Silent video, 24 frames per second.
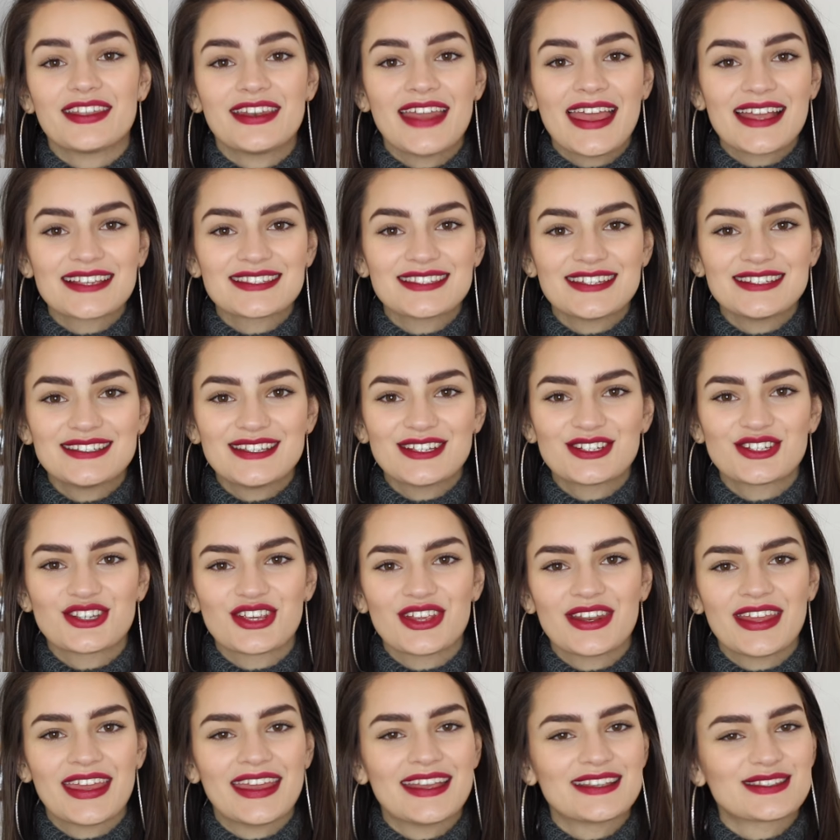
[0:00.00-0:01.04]
The next
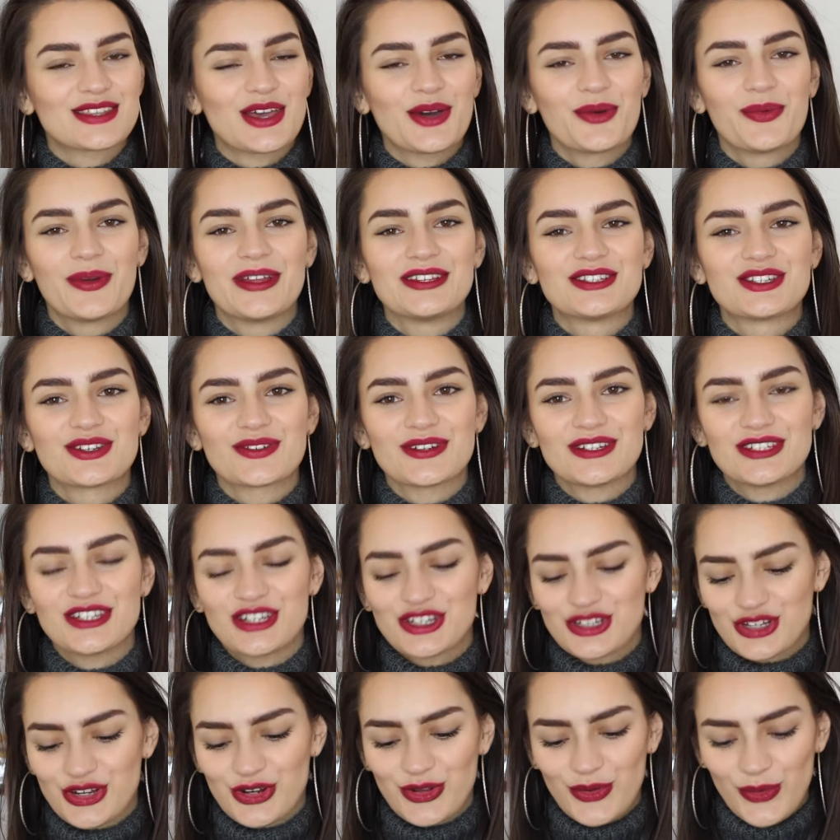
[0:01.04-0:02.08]
edition is a winter
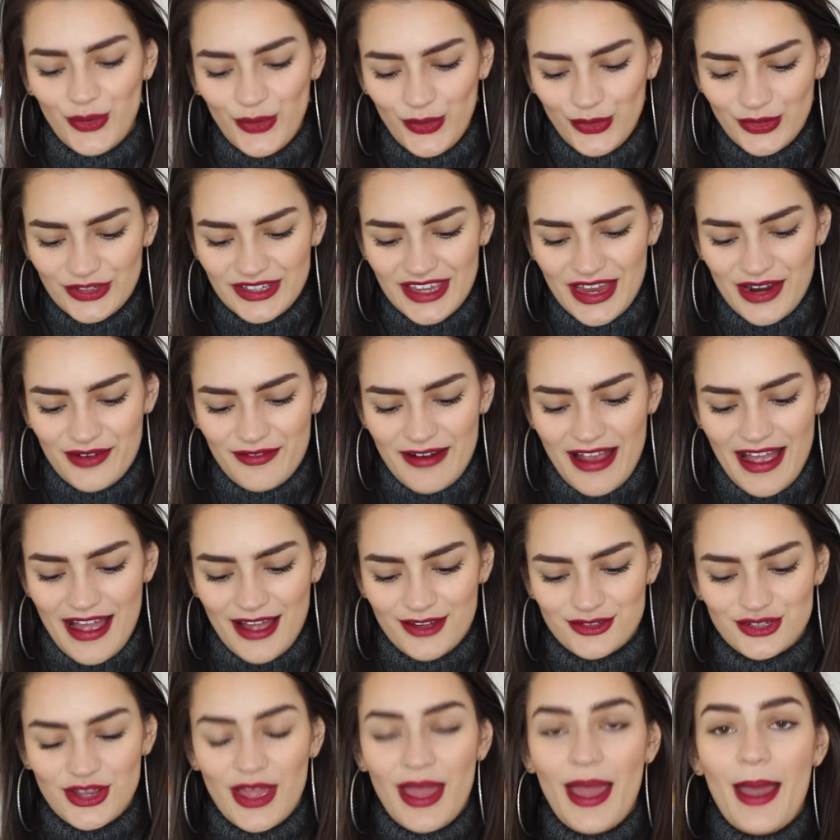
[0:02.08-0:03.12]
edition all year
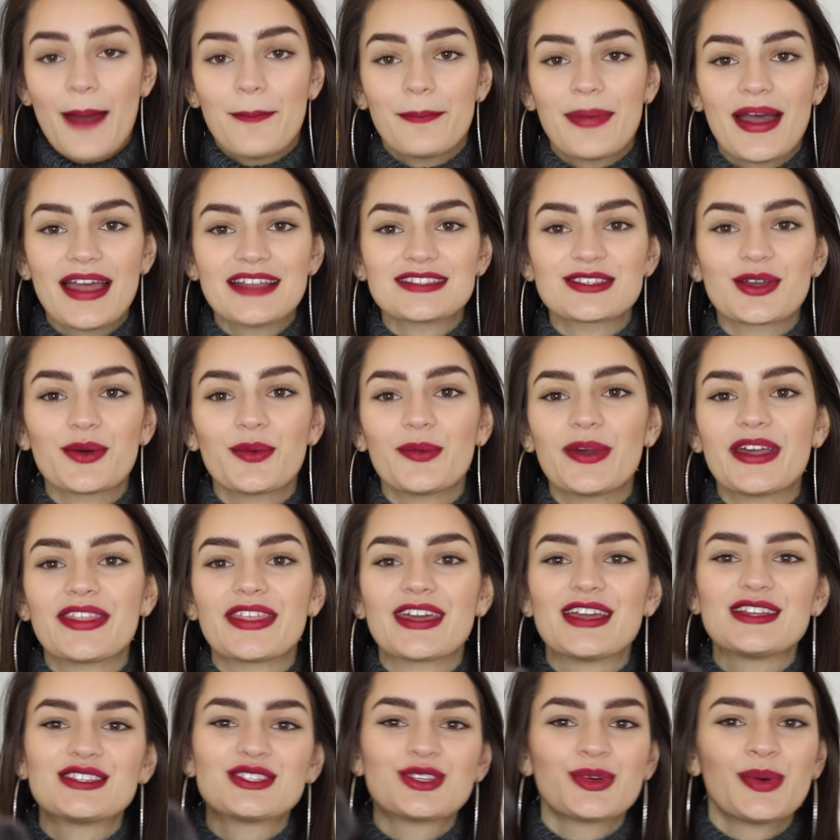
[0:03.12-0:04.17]
round, but with
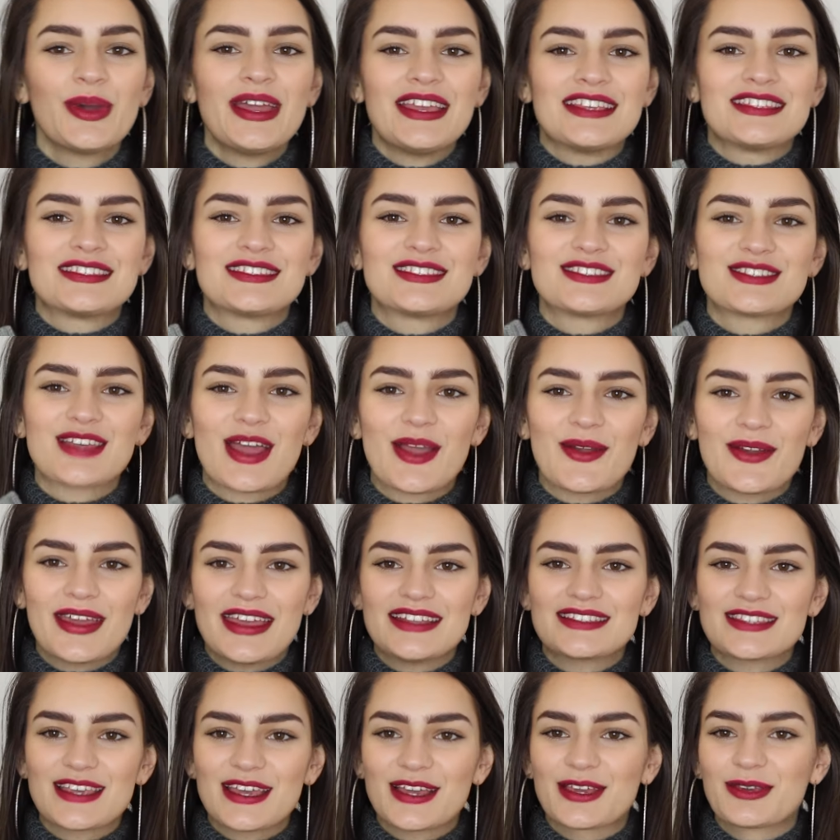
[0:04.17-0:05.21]
a twist. So
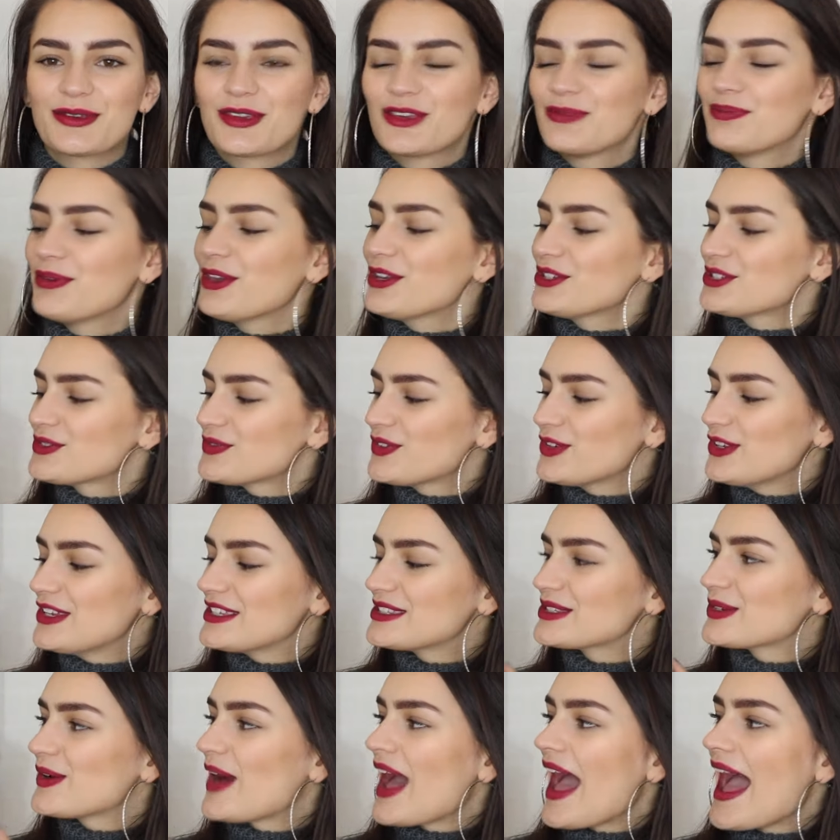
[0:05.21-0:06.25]
it's a beautiful
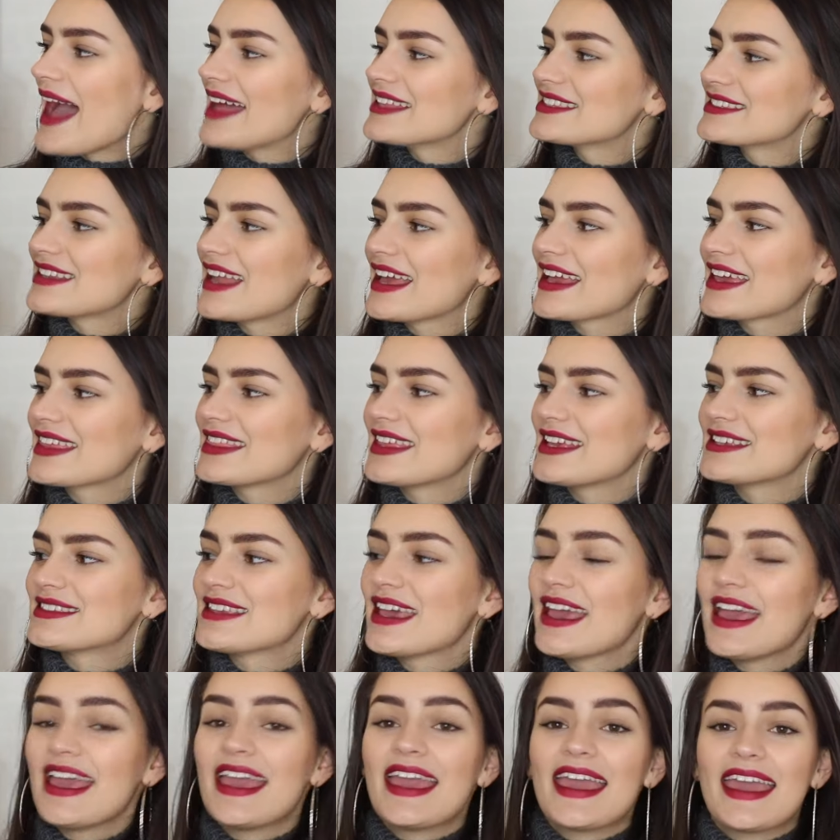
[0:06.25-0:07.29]
little hat like this.
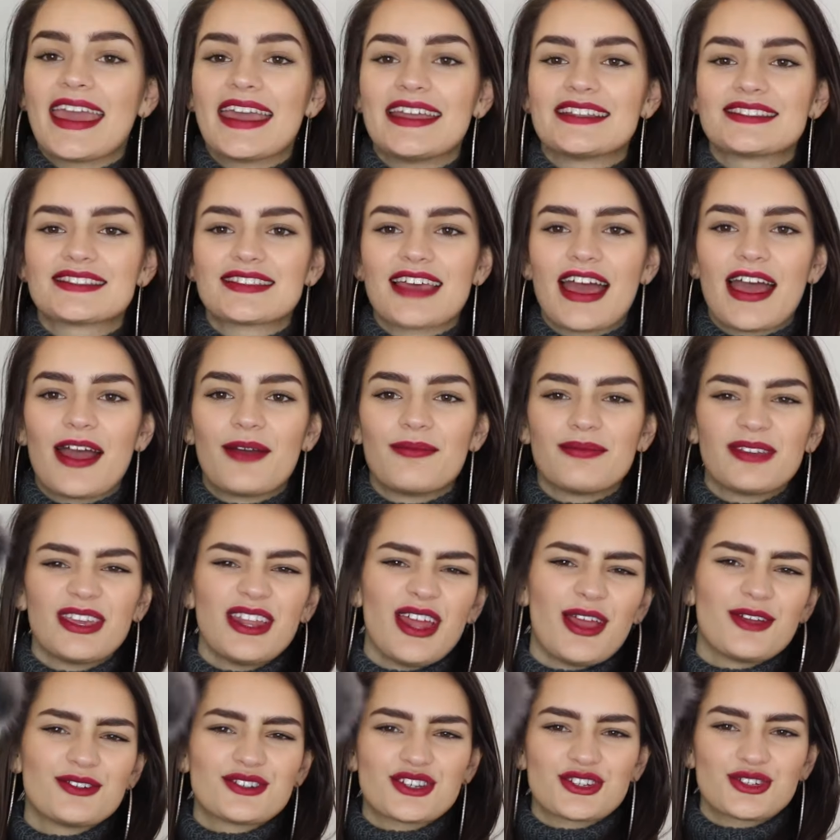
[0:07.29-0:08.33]
It's, you
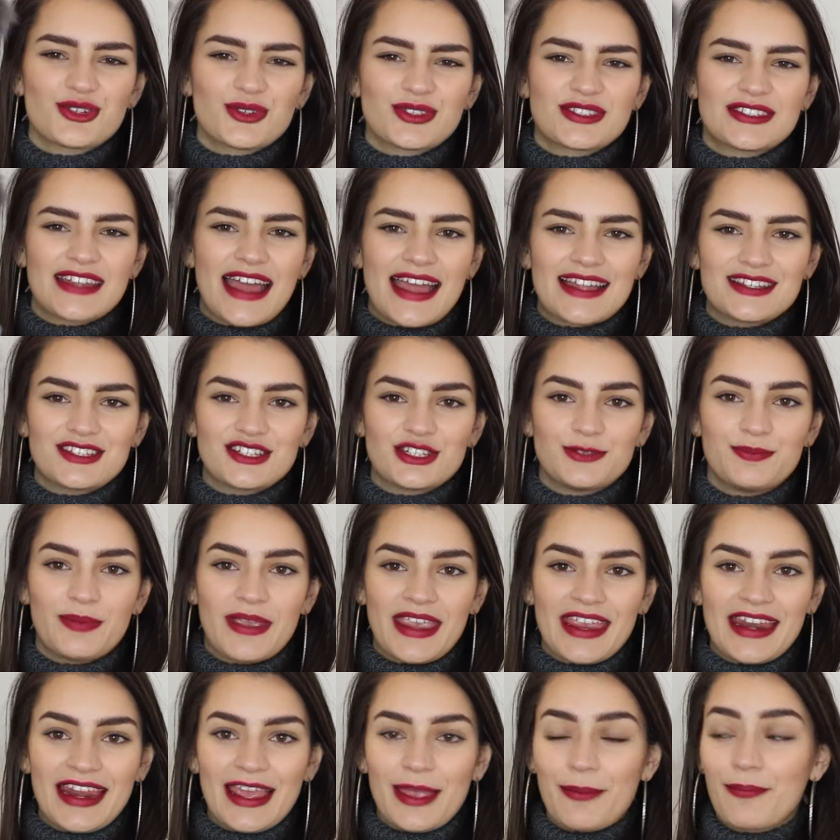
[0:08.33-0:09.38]
know, just your standard
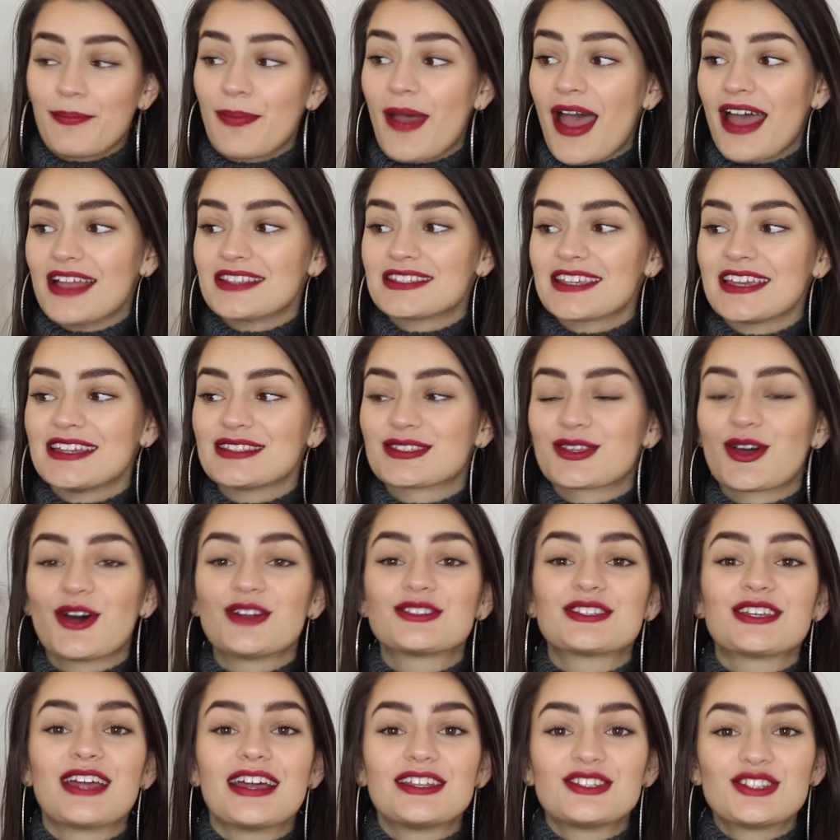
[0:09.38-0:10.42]
beanie, but it's
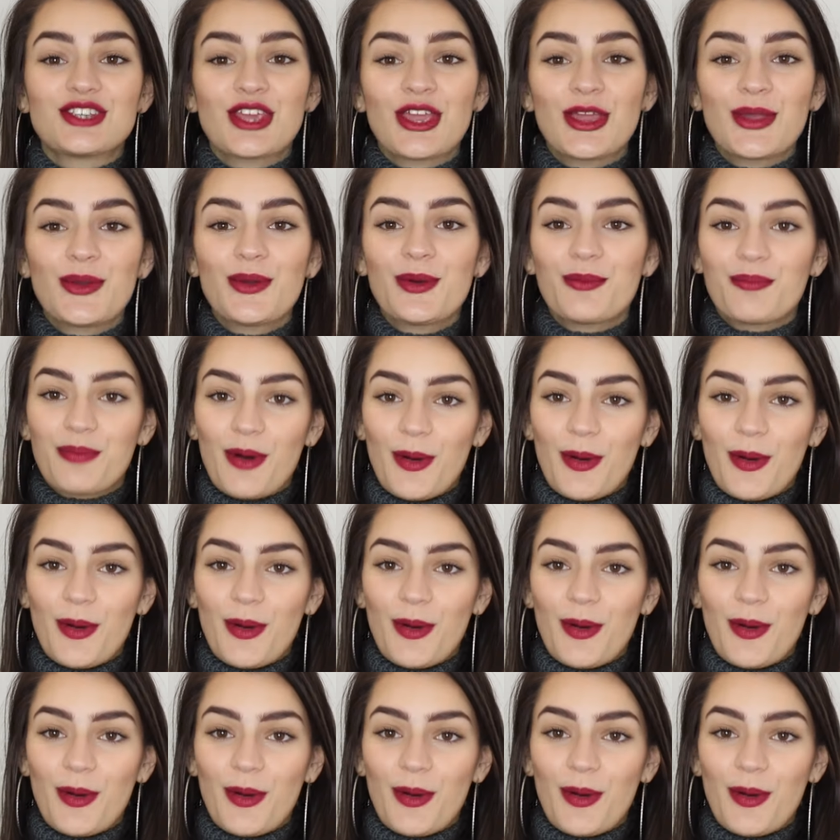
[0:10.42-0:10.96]
got 2